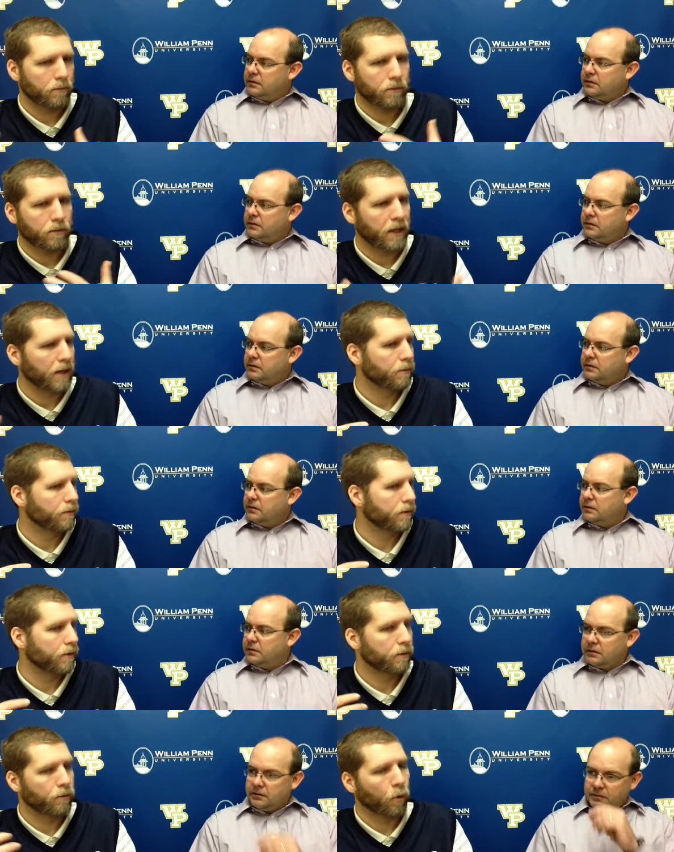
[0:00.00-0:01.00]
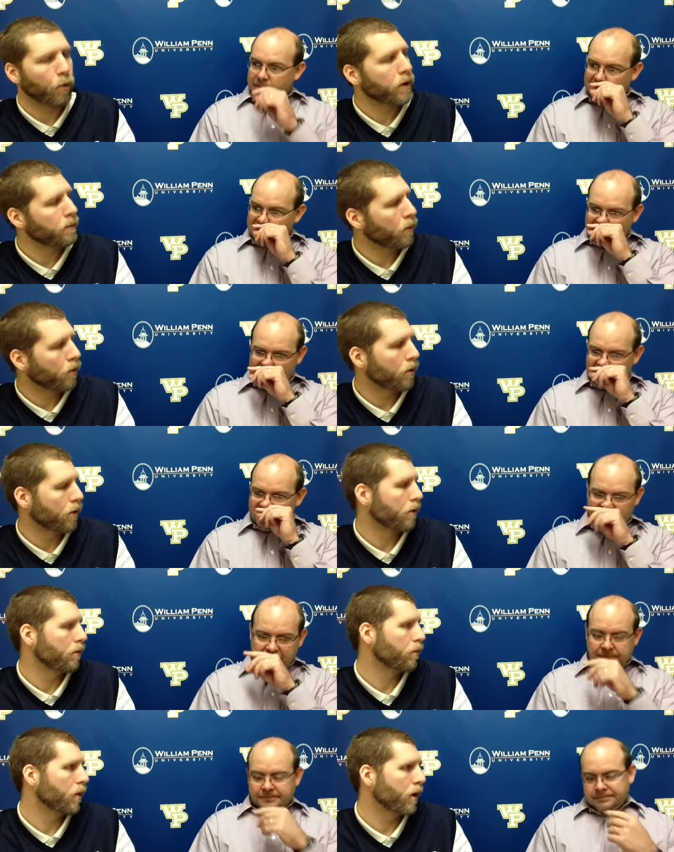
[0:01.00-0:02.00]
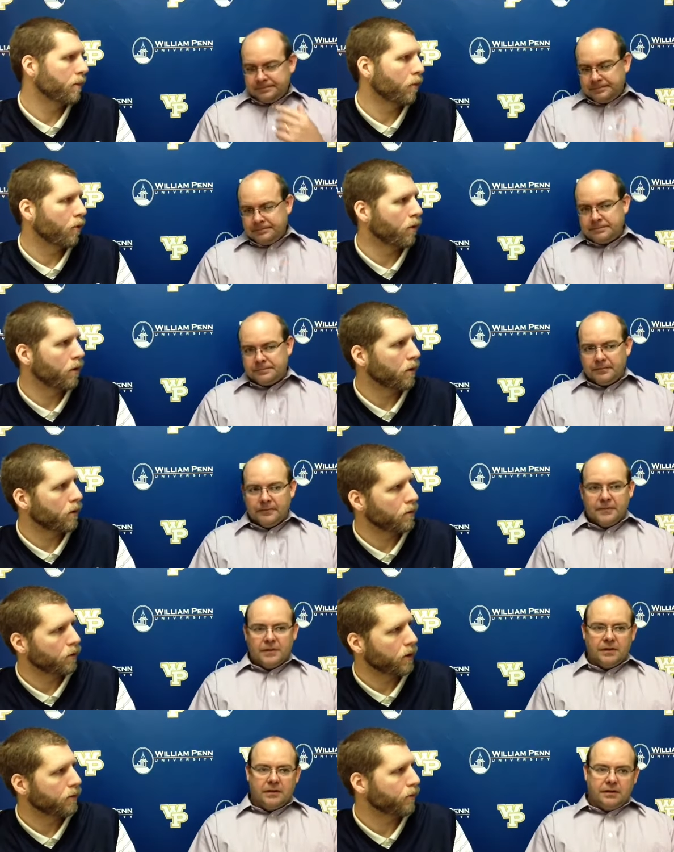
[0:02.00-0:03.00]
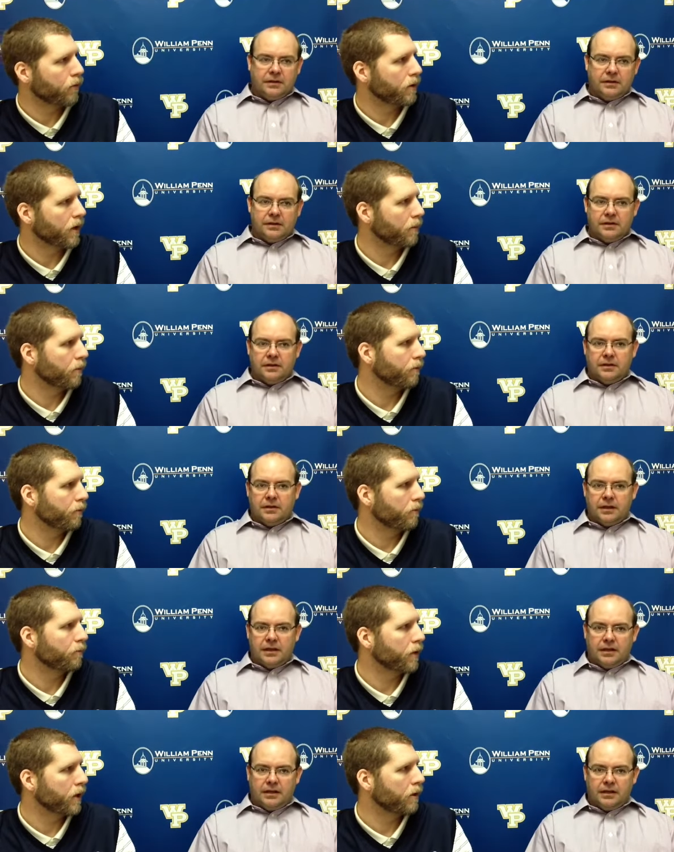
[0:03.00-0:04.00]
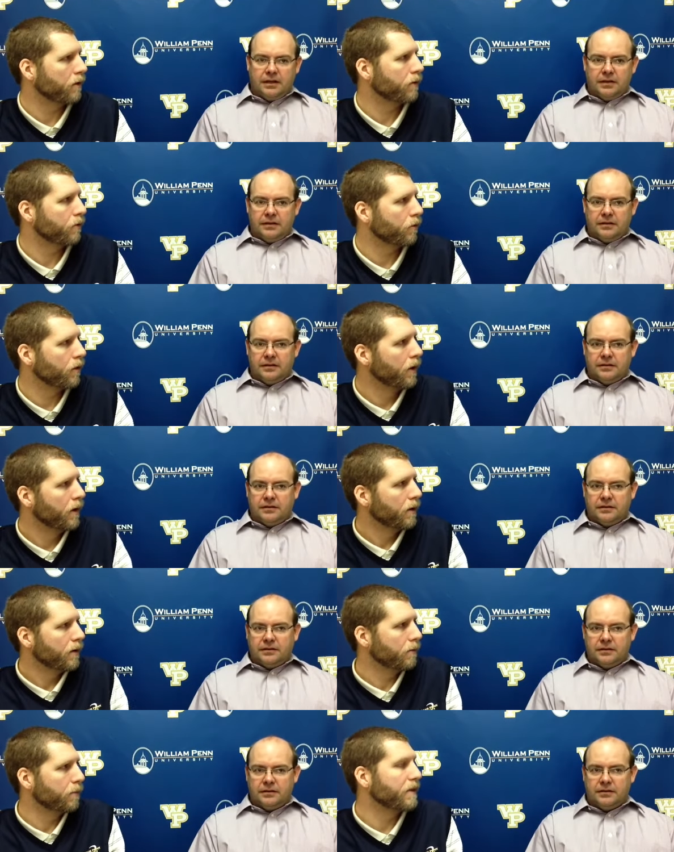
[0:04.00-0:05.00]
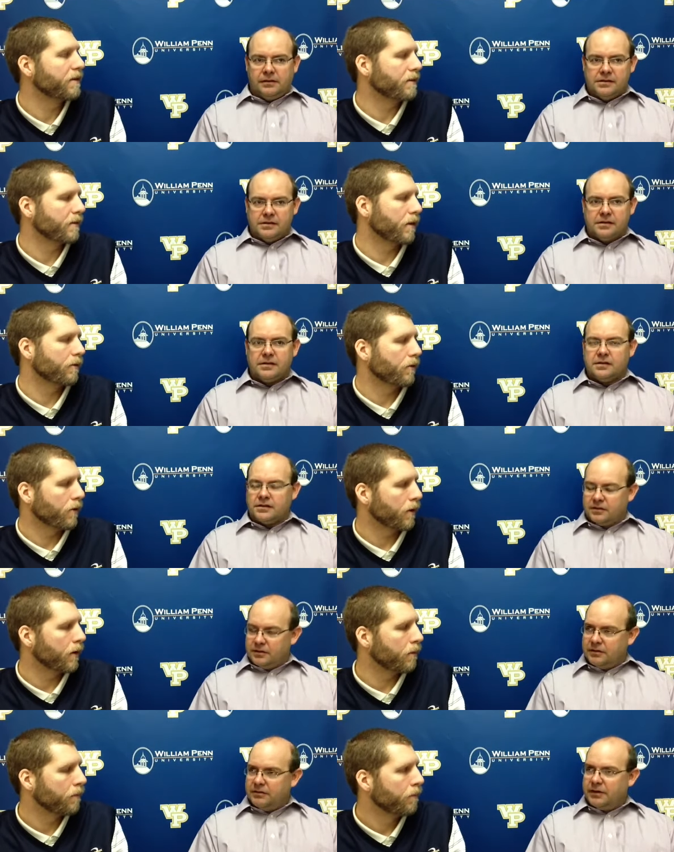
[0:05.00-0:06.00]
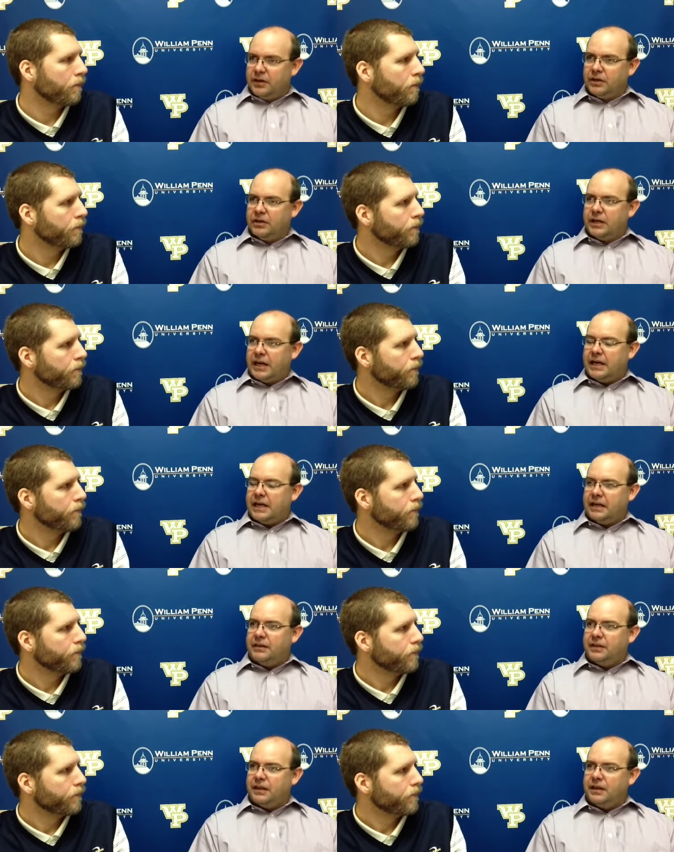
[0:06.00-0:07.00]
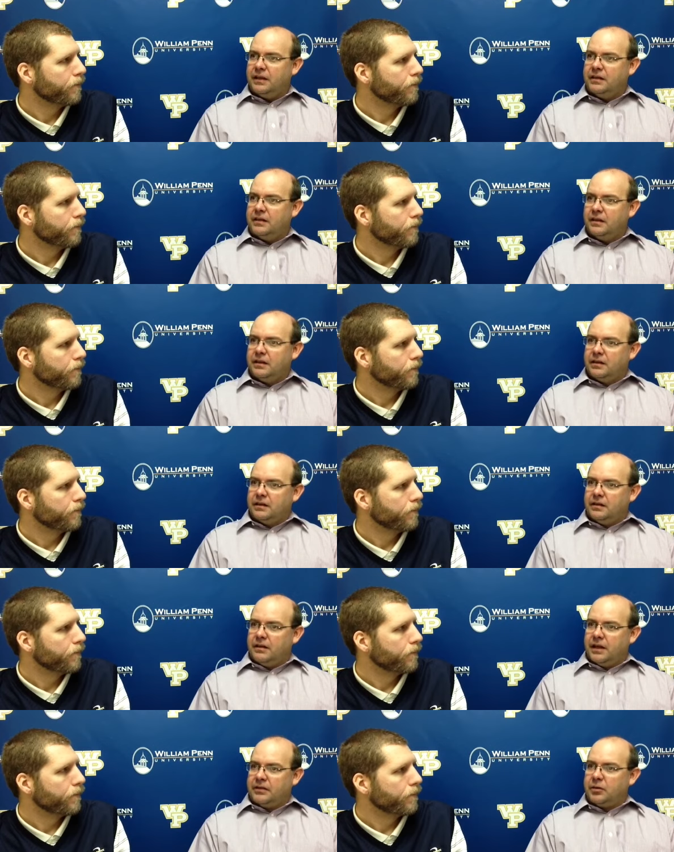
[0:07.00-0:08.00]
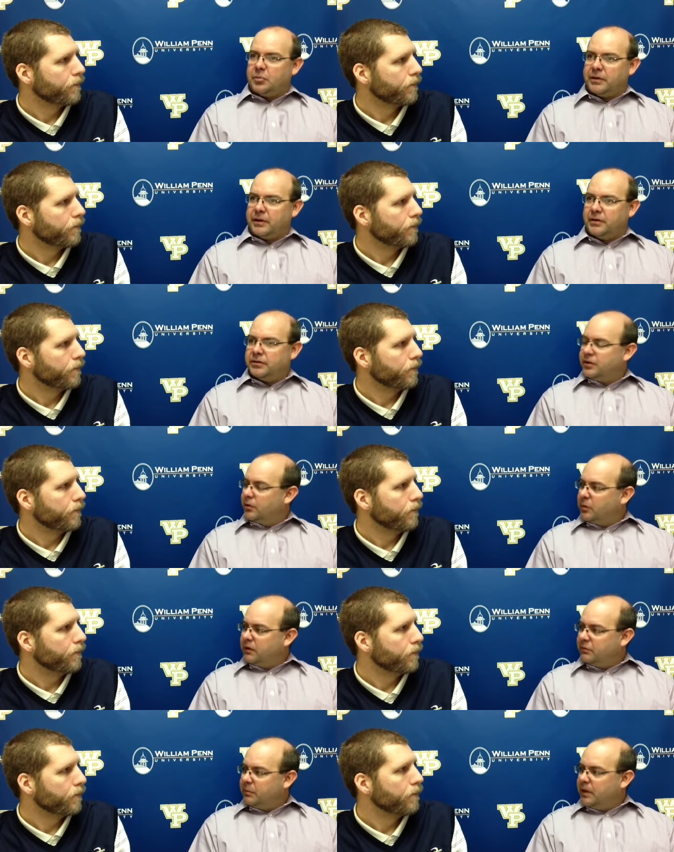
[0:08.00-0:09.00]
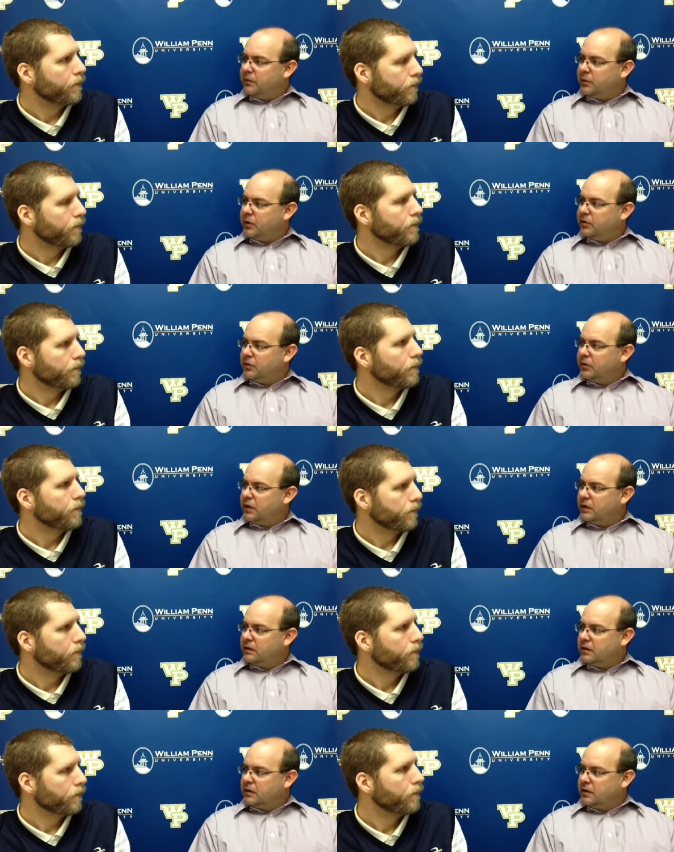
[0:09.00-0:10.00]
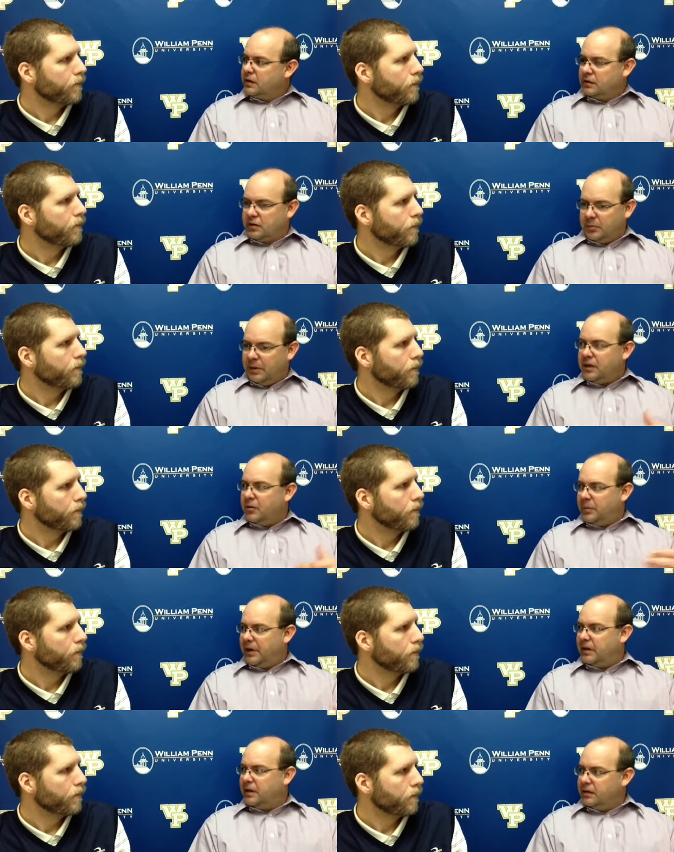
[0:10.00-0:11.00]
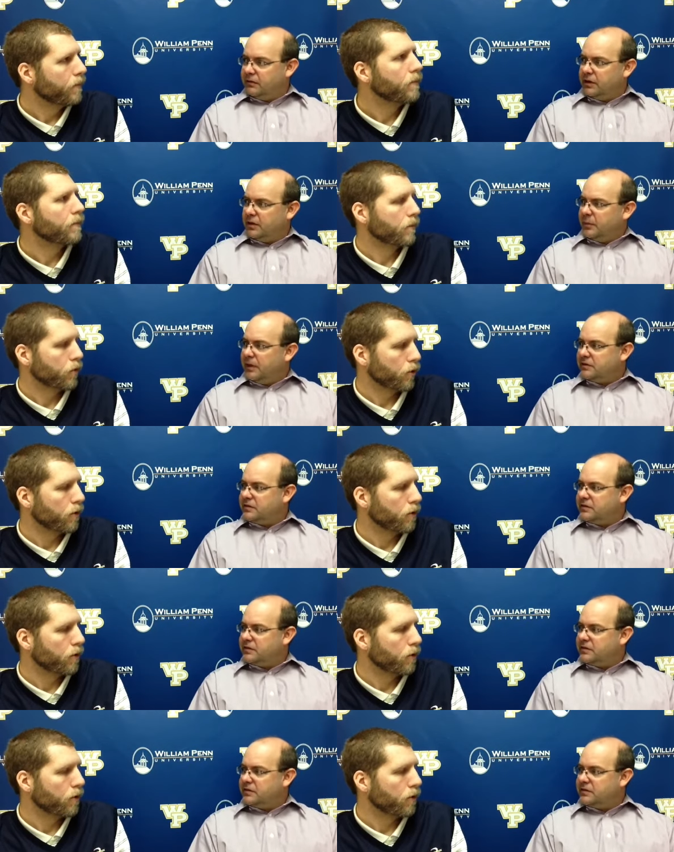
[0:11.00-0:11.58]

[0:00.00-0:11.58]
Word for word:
Speaker 1: teams throwing more, running more? Or are you looking for a type of a player to to be successful there?
Speaker 2: Very good. I think that the players that we've been recruiting uh, to be competitive in the mid